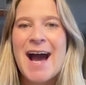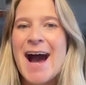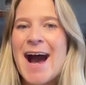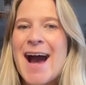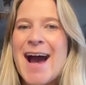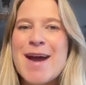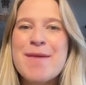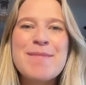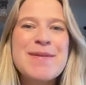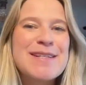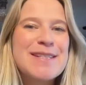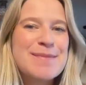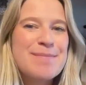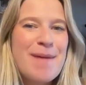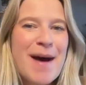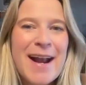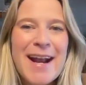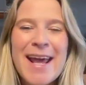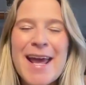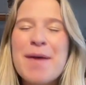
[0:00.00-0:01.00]
Time is
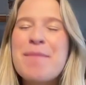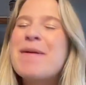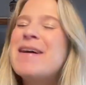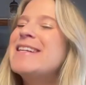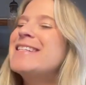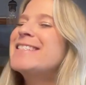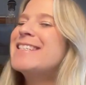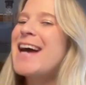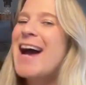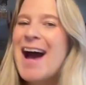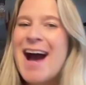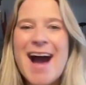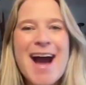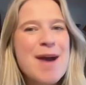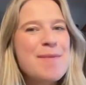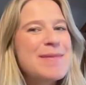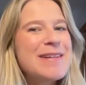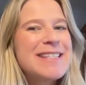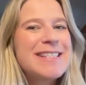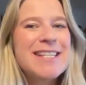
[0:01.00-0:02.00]
money, but
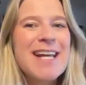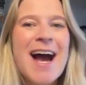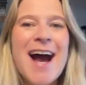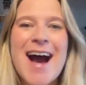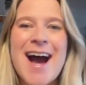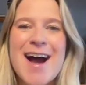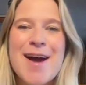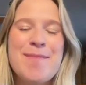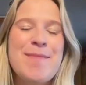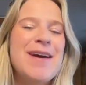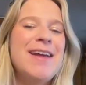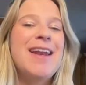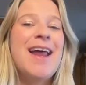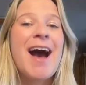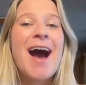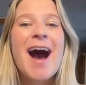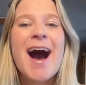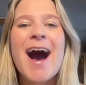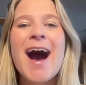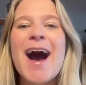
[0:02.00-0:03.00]
time is time, and
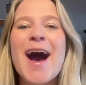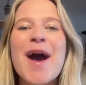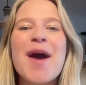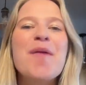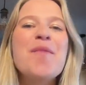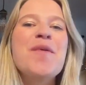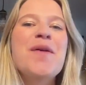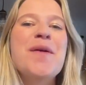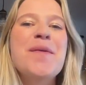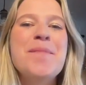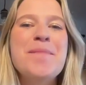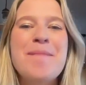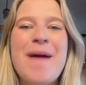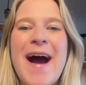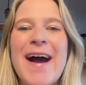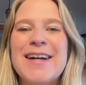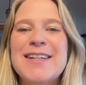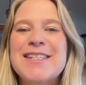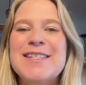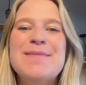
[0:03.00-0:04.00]
I want to
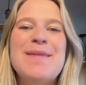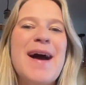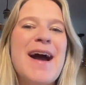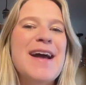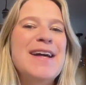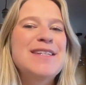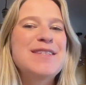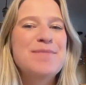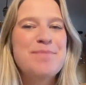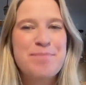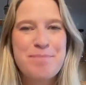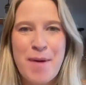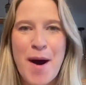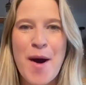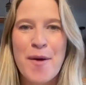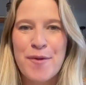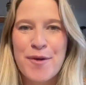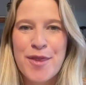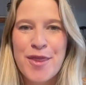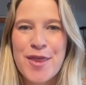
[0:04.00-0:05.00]
maximize
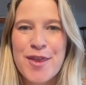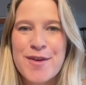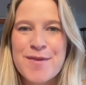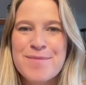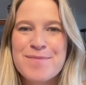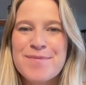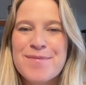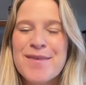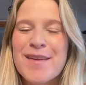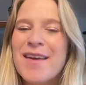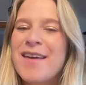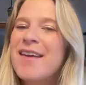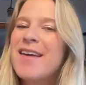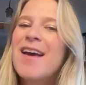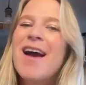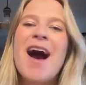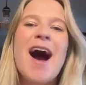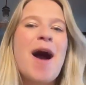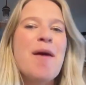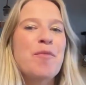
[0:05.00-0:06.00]
both.
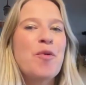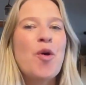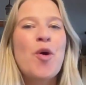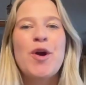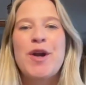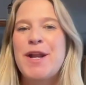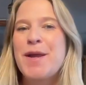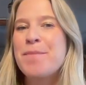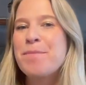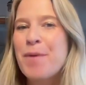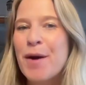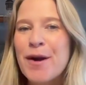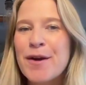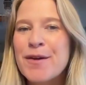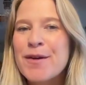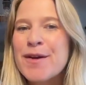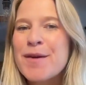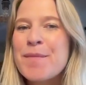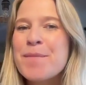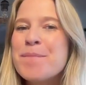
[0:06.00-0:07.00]
I'm Courtney
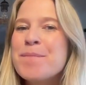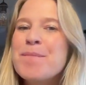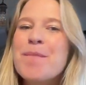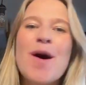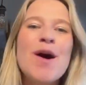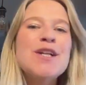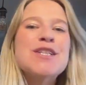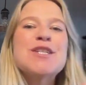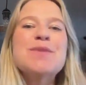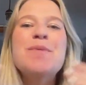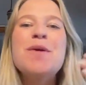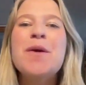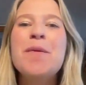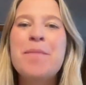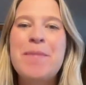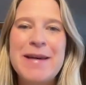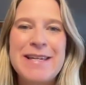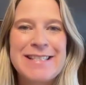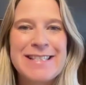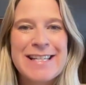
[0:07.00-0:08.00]
Burton, multiple
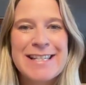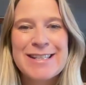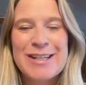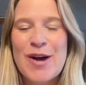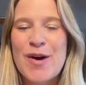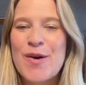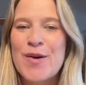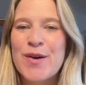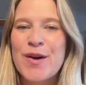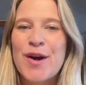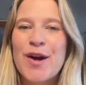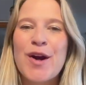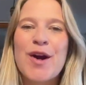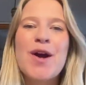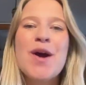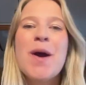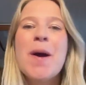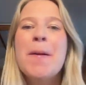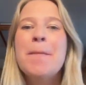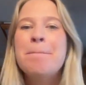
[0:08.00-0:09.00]
business
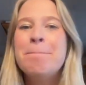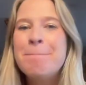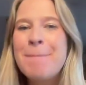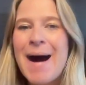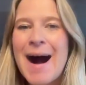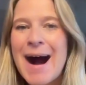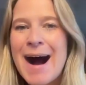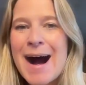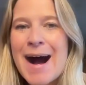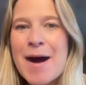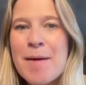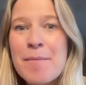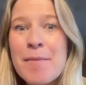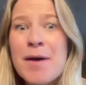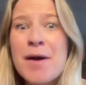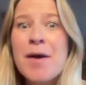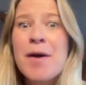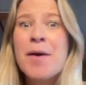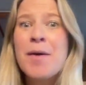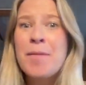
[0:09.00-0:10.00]
owner, mom,
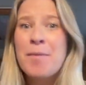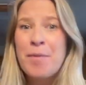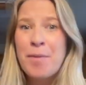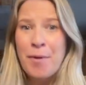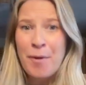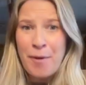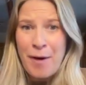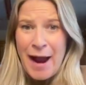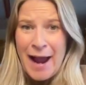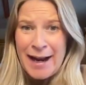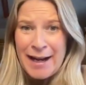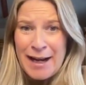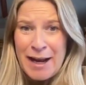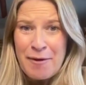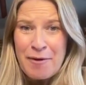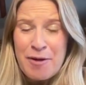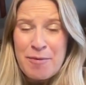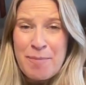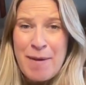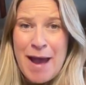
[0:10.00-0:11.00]

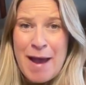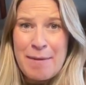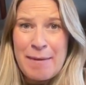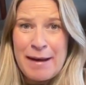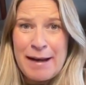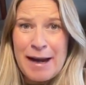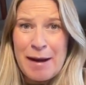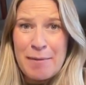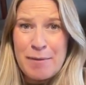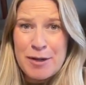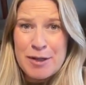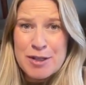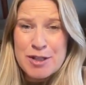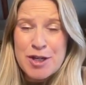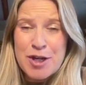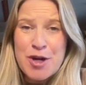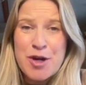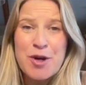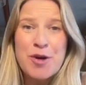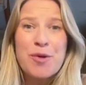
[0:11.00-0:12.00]
pregnant with baby number
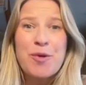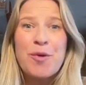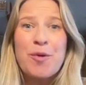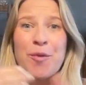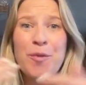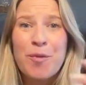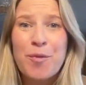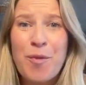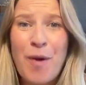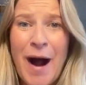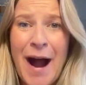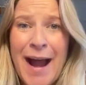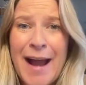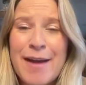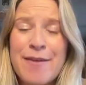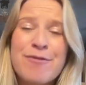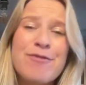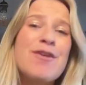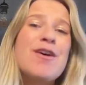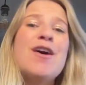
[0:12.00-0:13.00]
two,
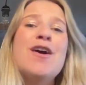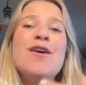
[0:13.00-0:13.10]
wife,